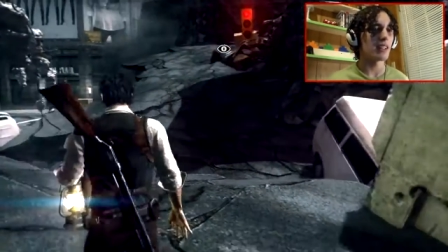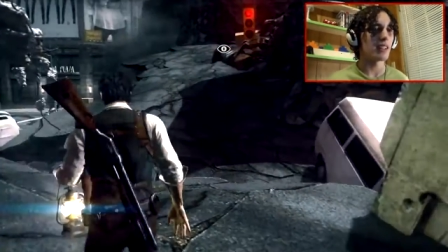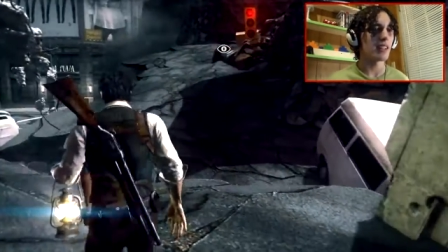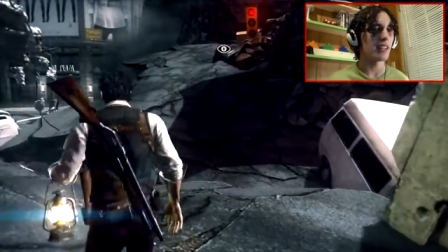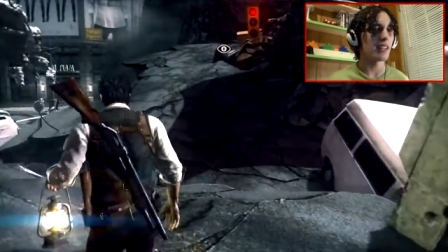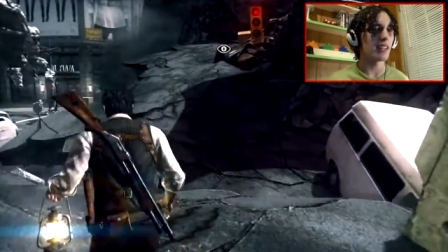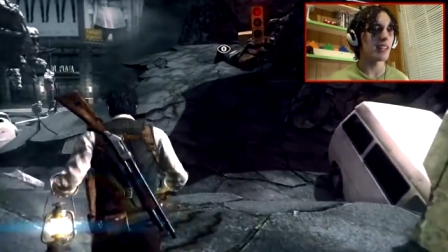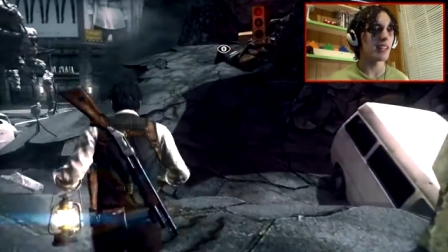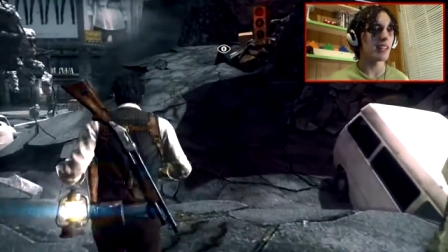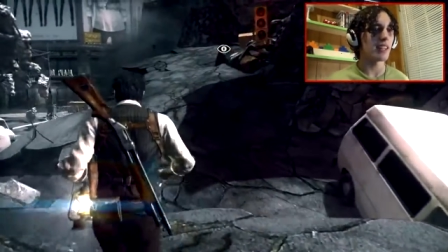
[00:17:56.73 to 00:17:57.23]

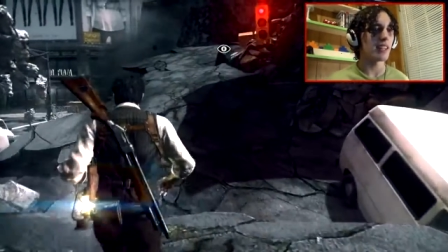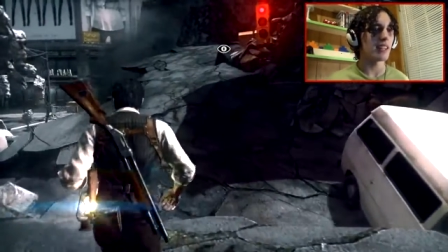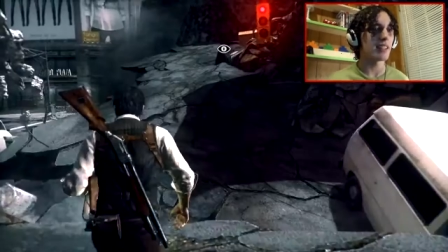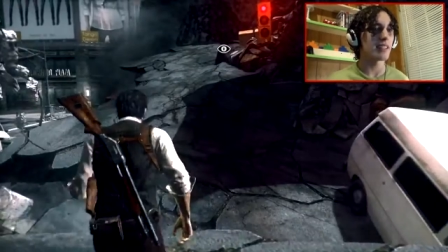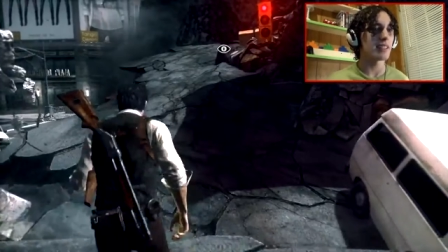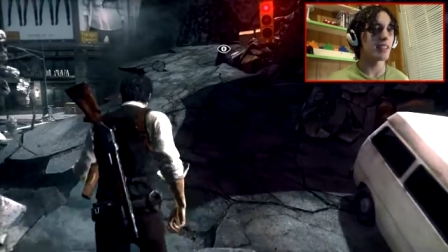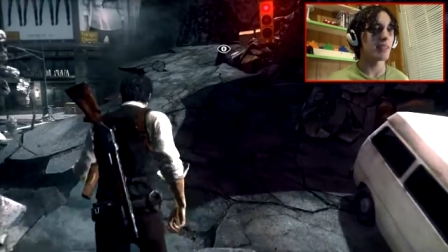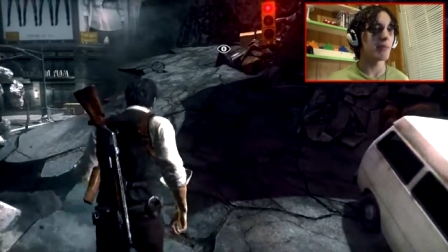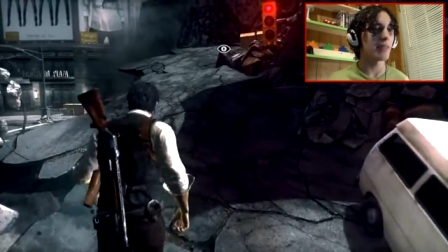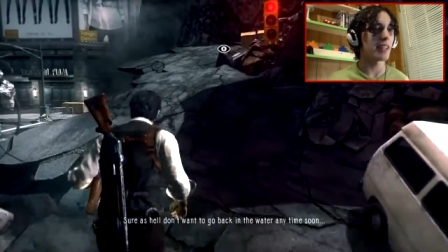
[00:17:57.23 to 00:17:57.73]
like, he
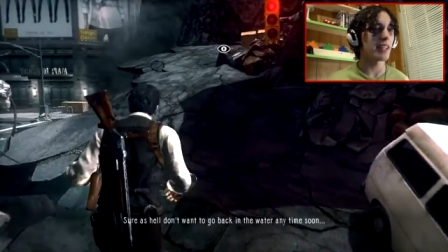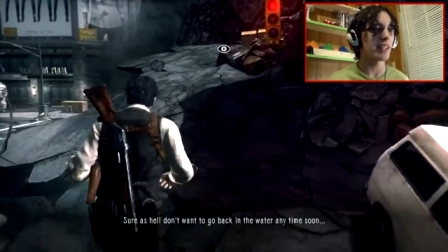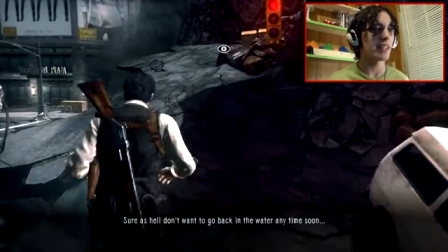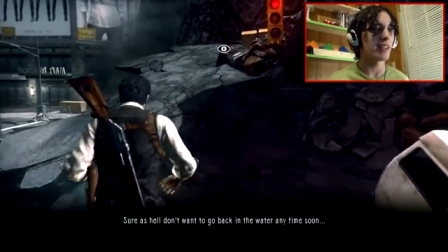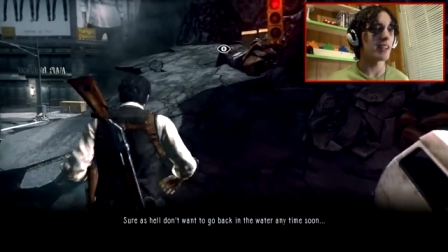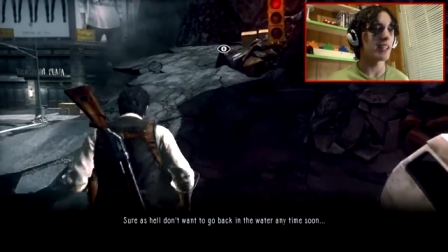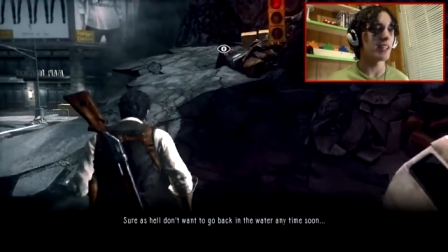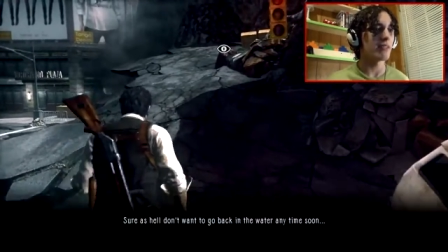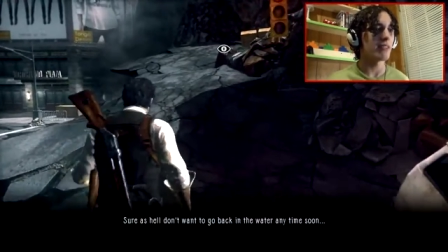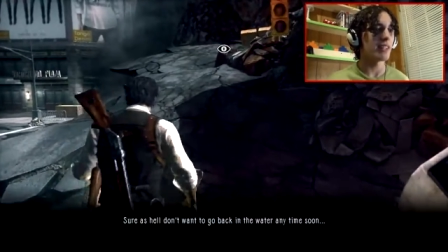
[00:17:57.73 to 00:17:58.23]
seemed like
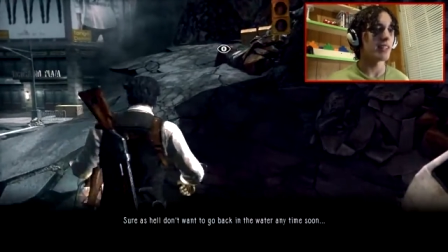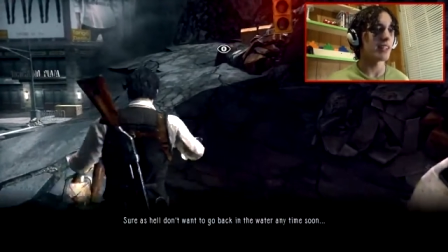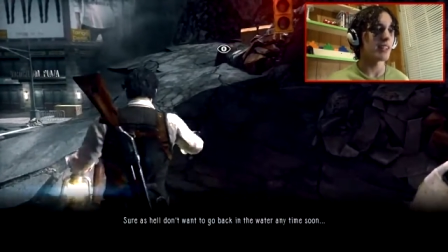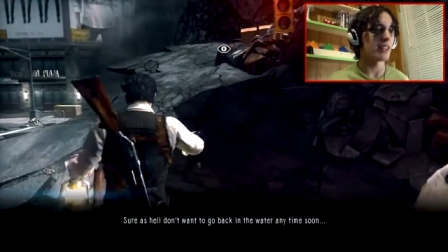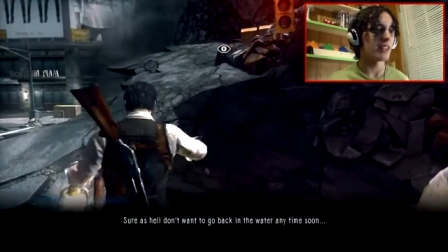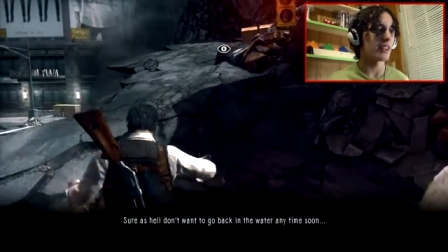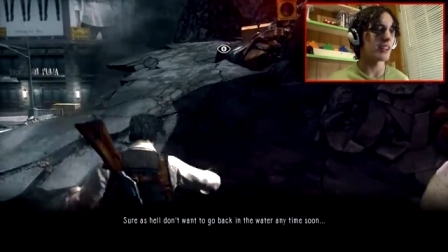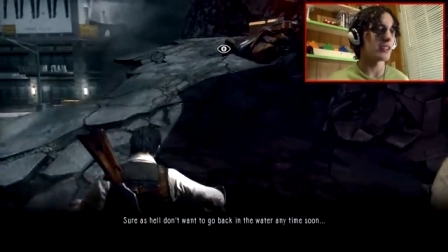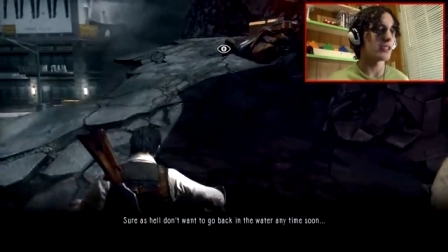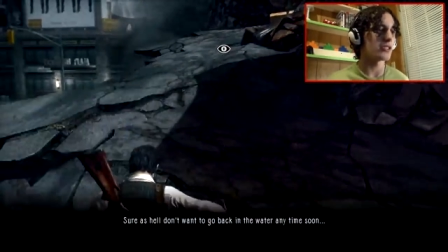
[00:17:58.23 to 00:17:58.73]
he lived in
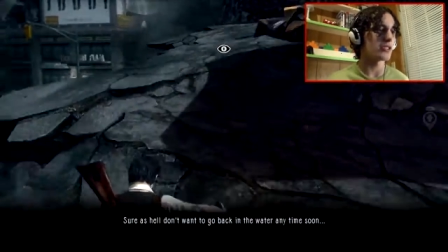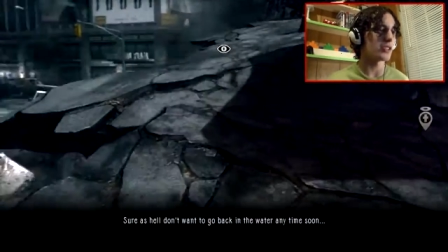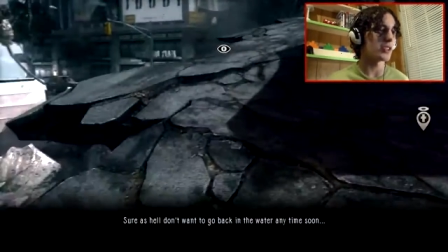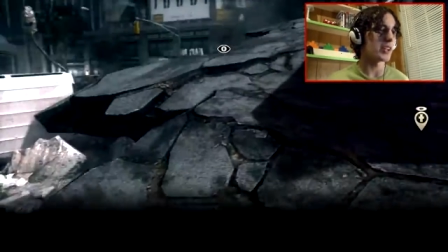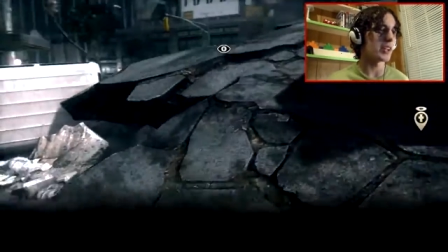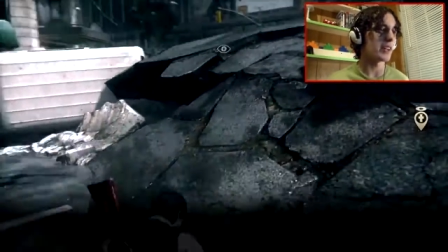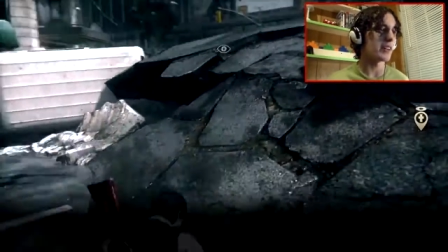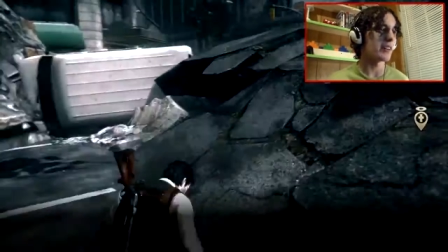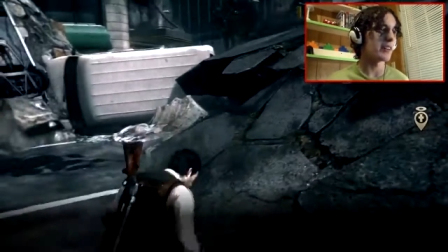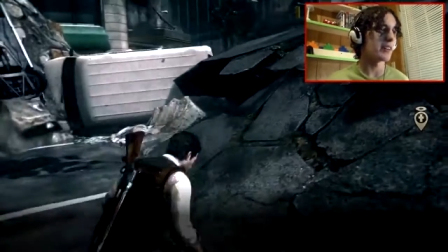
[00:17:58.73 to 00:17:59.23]
the
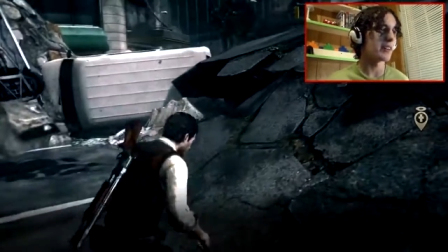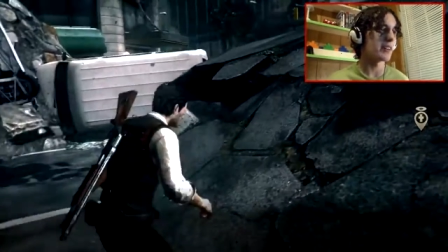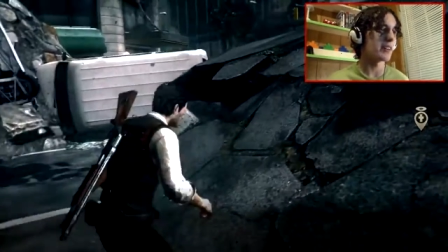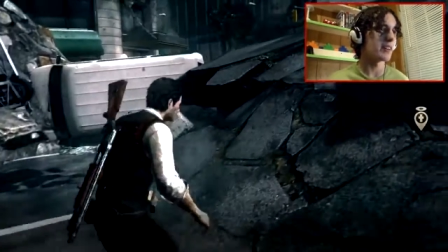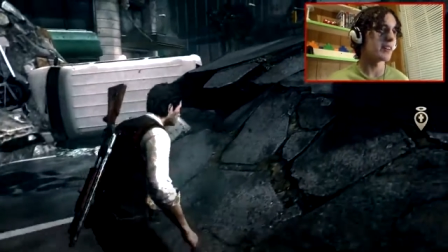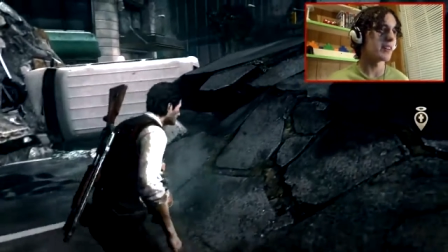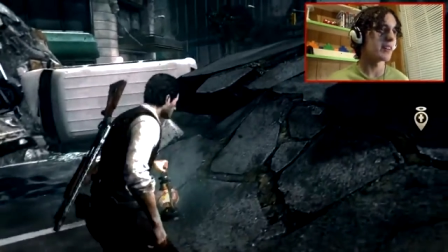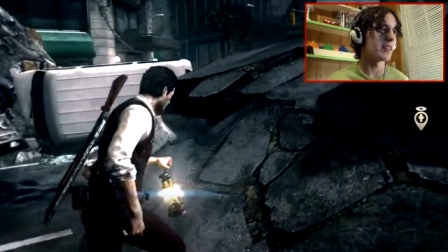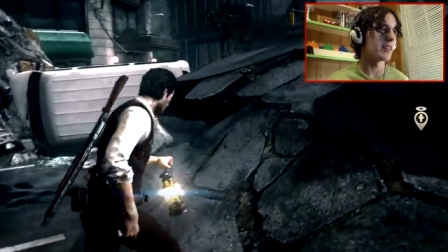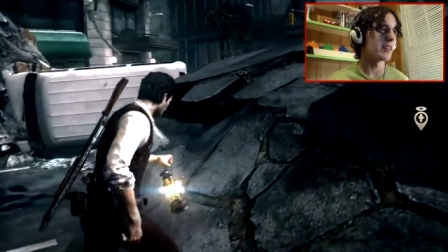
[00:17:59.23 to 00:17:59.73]
country. Go
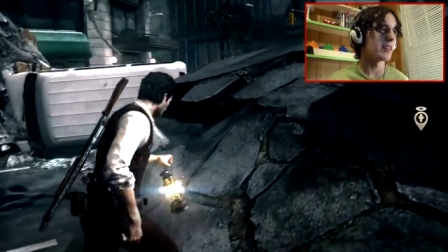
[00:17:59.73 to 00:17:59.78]
back in the